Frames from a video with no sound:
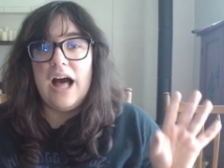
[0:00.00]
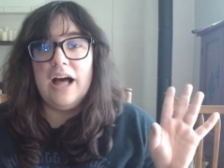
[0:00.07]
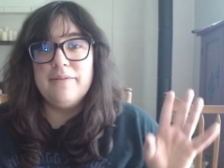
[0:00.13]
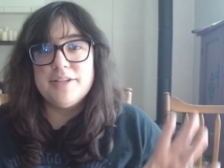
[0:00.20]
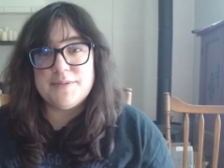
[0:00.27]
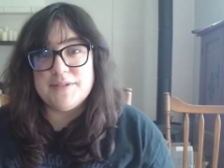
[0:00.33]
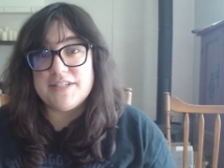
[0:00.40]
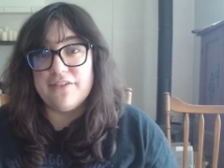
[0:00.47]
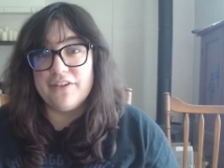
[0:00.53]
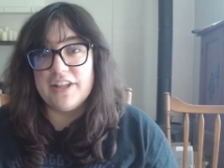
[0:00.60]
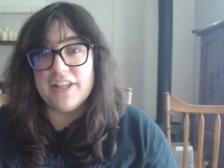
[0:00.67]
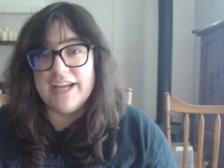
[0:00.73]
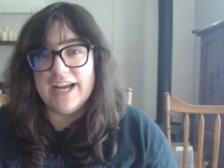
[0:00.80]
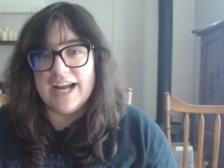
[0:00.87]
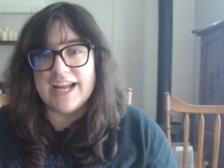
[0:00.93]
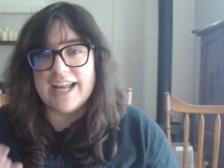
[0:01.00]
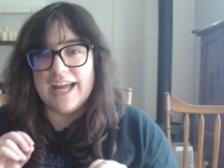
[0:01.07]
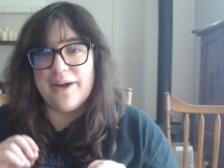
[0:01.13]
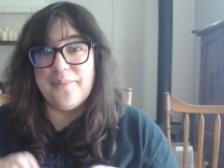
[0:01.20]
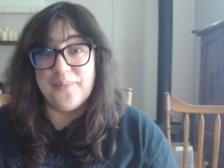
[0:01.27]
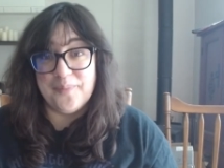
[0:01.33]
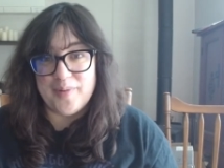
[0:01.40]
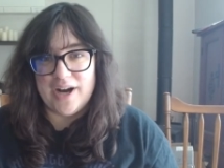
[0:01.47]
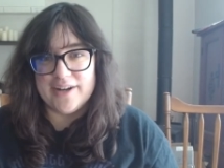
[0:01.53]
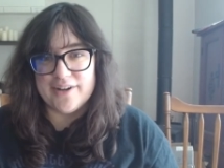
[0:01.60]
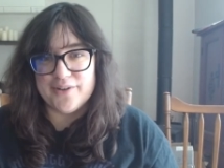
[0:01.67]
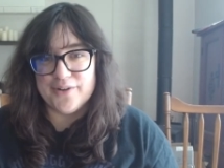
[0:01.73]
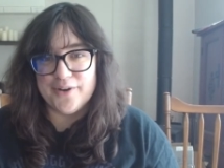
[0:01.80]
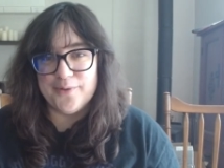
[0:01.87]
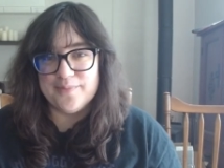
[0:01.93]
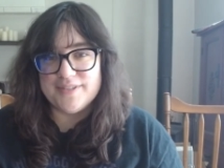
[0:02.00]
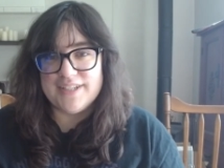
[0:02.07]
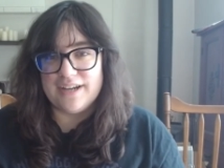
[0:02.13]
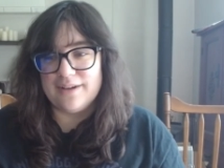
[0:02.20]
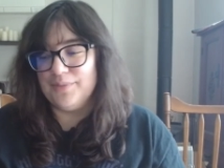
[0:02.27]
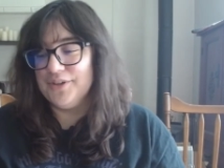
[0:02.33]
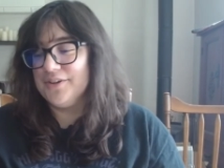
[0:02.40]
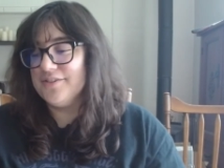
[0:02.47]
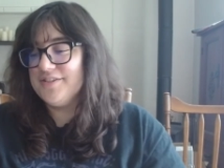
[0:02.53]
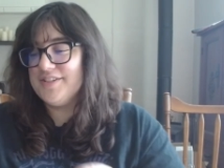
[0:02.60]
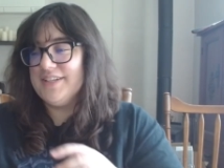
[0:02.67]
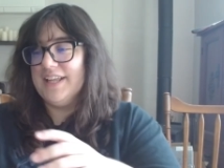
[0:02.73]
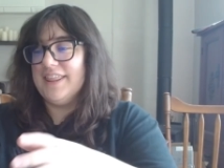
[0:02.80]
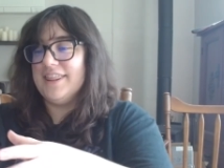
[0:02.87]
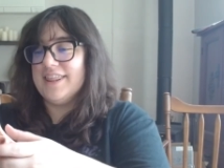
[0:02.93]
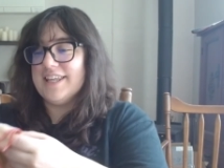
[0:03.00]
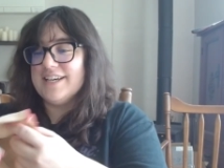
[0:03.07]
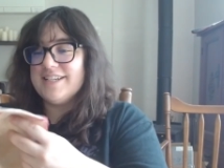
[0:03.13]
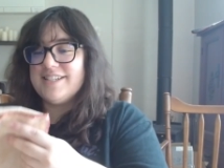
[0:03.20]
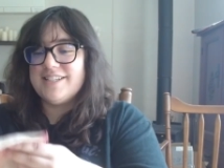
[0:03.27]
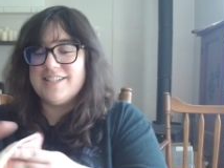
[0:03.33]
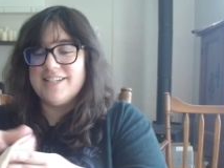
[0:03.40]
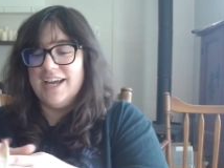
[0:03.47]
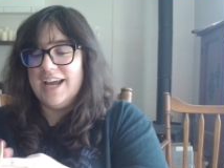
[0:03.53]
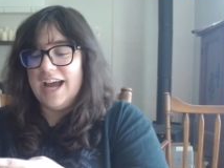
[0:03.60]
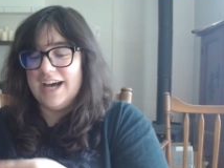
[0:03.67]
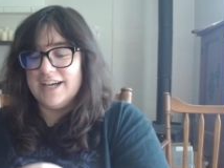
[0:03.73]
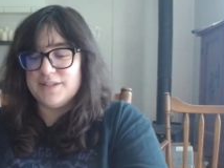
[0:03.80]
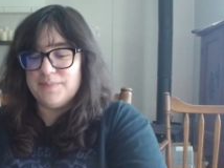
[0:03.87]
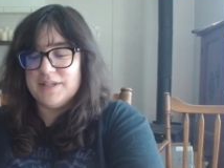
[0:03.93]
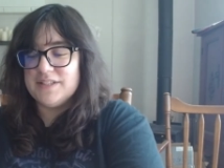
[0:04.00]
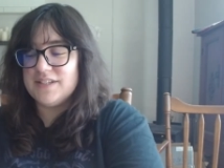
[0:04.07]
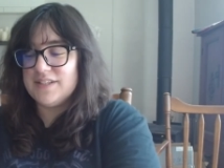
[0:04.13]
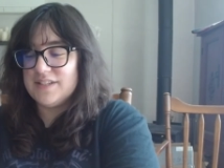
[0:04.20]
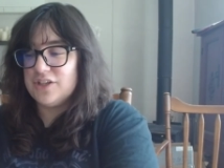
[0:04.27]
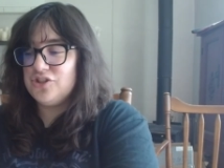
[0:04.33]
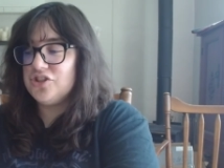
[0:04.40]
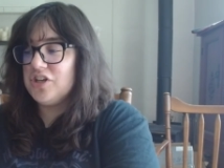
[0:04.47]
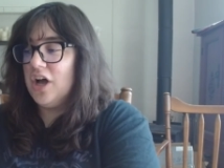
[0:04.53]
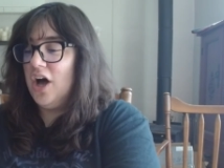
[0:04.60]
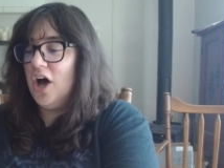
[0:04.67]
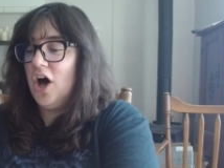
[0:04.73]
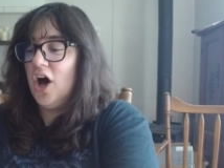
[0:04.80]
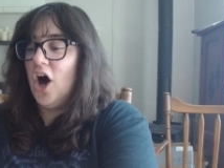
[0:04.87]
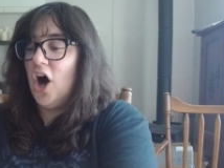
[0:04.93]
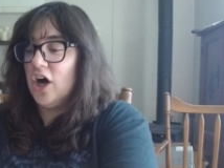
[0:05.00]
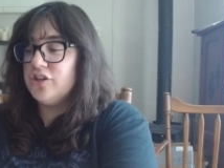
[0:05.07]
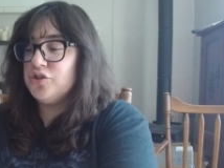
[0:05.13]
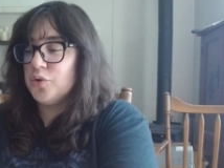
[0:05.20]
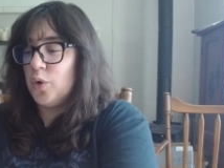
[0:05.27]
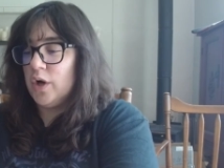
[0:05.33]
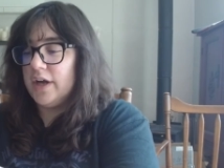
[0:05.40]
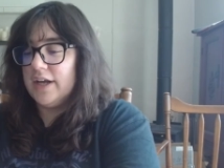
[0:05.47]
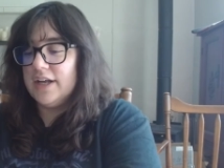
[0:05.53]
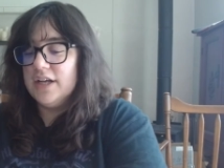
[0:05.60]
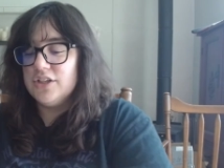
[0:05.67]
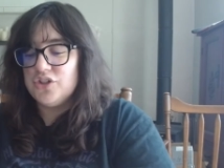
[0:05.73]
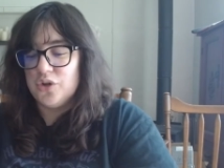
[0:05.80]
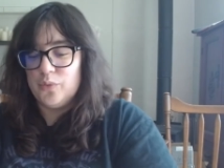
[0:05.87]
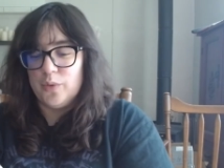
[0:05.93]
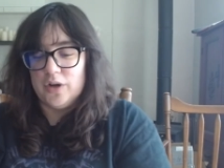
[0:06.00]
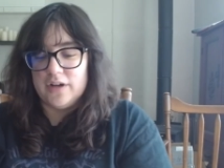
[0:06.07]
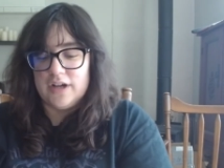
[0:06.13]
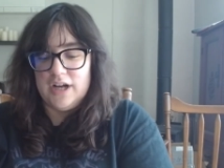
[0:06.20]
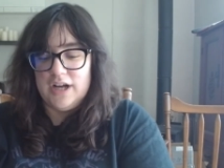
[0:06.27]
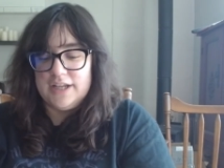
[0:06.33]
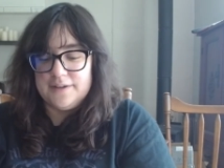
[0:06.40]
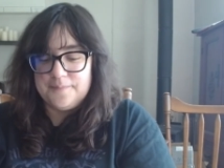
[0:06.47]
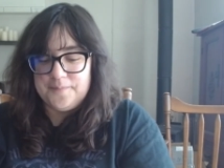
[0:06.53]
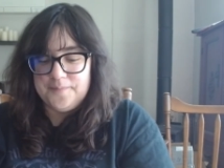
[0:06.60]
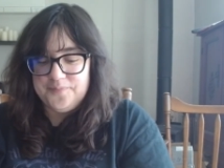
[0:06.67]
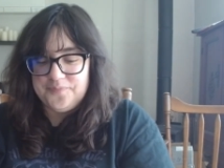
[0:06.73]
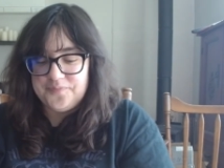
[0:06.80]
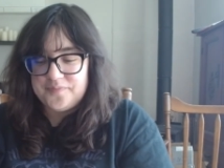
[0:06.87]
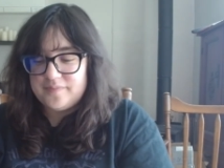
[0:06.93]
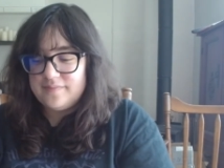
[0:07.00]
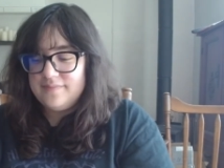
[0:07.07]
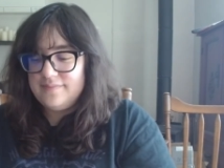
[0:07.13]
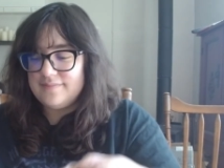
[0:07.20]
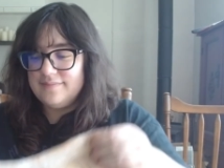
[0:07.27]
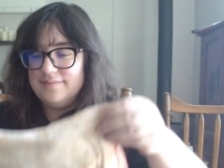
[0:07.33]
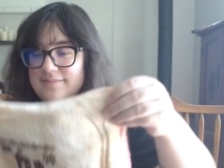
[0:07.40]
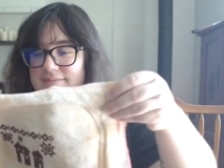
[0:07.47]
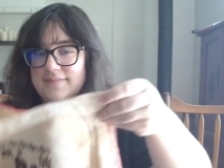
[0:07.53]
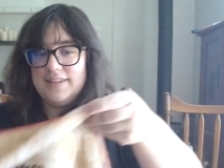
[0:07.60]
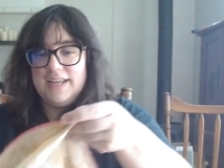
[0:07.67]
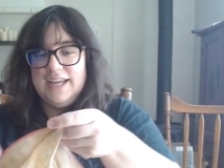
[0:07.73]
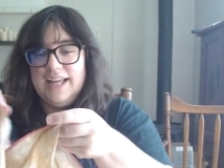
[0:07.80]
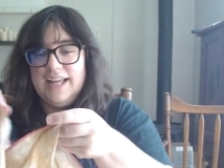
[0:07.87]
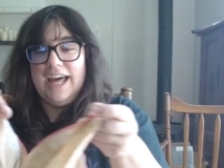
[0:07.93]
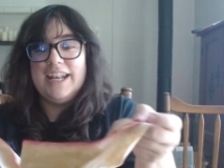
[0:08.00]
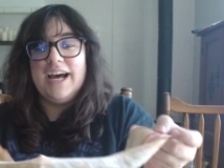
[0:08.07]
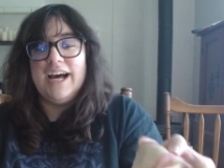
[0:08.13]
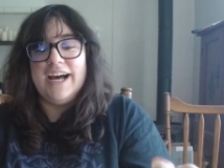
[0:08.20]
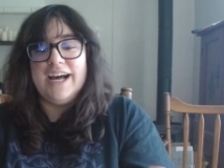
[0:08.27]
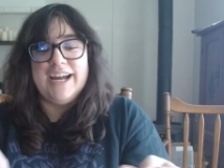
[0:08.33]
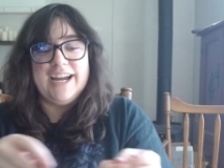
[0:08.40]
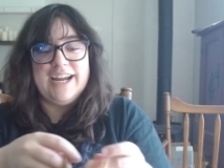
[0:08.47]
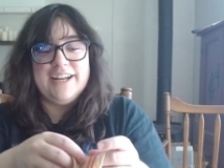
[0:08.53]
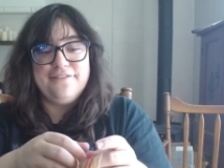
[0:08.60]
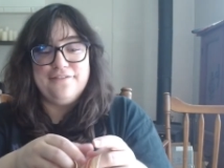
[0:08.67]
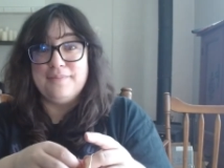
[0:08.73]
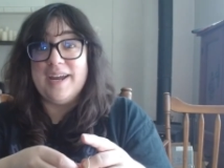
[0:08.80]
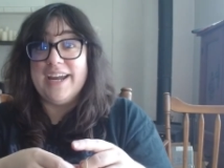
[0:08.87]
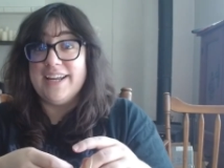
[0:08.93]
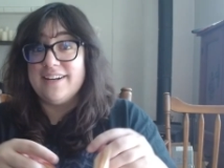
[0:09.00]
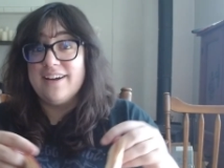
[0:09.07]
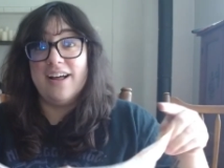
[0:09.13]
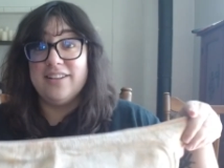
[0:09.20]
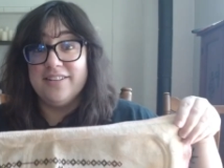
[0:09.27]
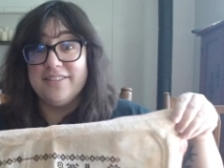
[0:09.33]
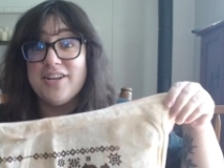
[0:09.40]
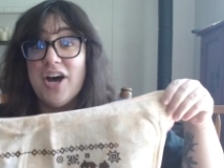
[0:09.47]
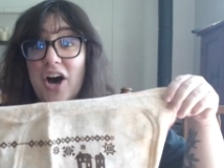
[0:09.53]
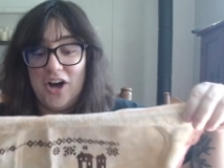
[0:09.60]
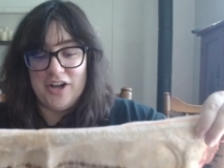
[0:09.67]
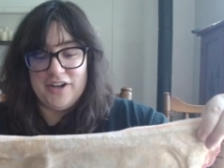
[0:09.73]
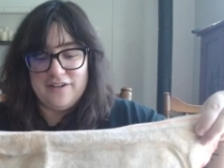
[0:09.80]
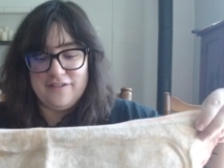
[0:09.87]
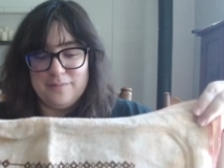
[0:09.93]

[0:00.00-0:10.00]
Specifically, I get monochrome samplers. This has been such a joy to work on, and I've made a ton of